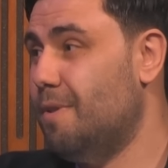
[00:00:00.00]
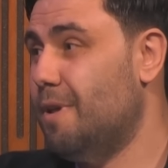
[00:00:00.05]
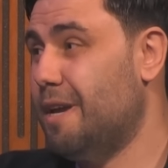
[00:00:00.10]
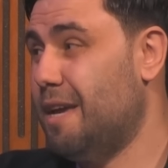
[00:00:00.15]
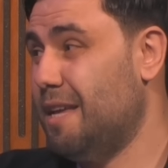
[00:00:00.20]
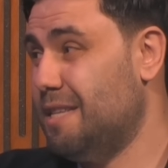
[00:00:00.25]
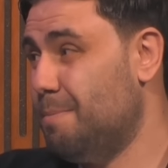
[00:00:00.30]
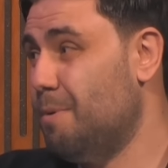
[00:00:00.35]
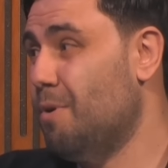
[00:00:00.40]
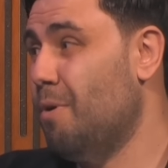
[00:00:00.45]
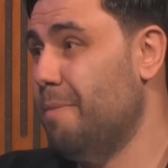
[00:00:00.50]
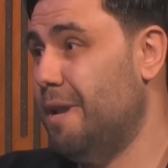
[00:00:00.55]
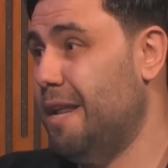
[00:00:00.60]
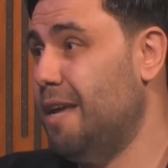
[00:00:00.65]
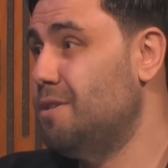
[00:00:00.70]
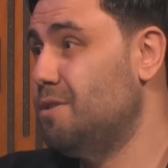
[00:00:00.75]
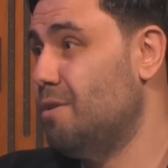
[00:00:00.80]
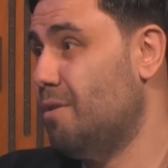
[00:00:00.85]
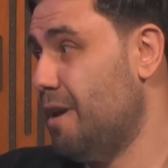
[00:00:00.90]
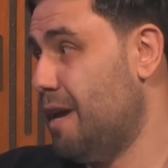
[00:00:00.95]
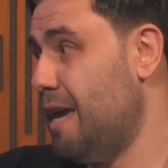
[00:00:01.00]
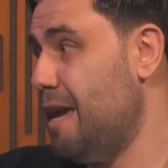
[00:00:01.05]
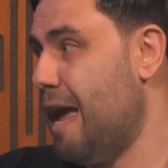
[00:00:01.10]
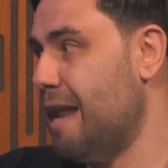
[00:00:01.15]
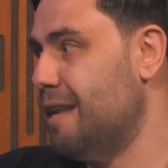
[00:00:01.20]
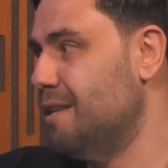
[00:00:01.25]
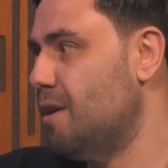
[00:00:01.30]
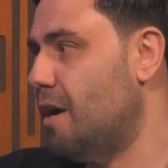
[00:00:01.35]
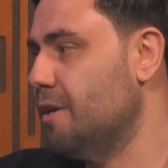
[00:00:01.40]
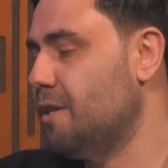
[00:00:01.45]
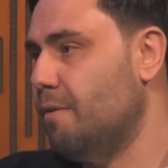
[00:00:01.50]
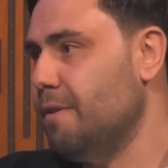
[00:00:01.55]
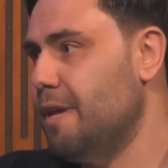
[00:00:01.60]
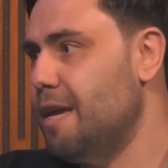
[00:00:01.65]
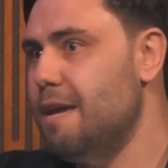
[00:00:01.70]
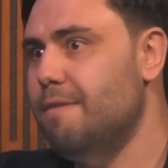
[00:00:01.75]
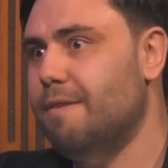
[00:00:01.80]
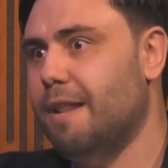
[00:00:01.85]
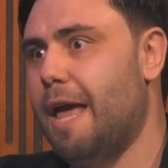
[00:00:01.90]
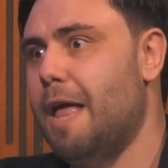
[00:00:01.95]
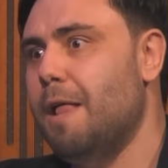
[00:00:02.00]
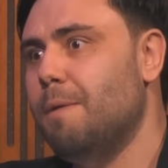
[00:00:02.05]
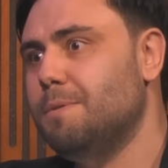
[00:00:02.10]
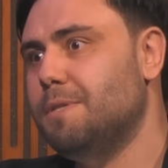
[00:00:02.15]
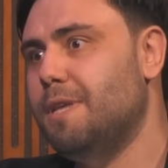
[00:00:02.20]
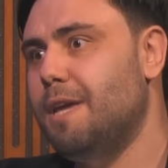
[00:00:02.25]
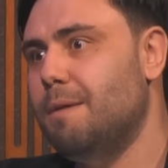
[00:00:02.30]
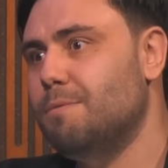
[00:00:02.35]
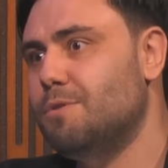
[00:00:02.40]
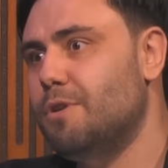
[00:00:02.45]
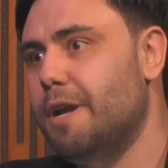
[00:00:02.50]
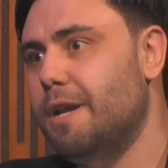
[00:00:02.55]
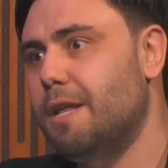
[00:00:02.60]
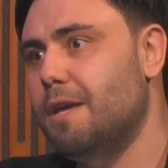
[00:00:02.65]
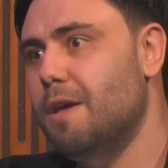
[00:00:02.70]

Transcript: like, it's become an issue. Like, and it, I don't think it even helps teams really.